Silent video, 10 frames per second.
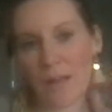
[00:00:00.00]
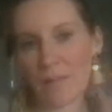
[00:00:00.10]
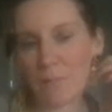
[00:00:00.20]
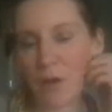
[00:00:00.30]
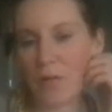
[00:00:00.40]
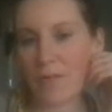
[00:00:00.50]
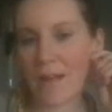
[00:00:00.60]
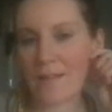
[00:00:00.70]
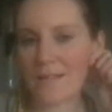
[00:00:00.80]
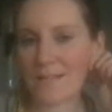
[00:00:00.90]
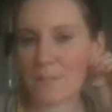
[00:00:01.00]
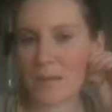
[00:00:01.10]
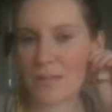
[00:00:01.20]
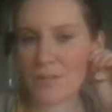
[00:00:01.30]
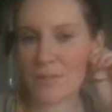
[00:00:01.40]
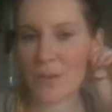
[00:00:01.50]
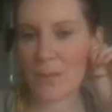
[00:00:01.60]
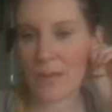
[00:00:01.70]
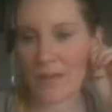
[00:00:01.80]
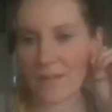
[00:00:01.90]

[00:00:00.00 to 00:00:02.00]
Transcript: in progress. Bless you, Zoe.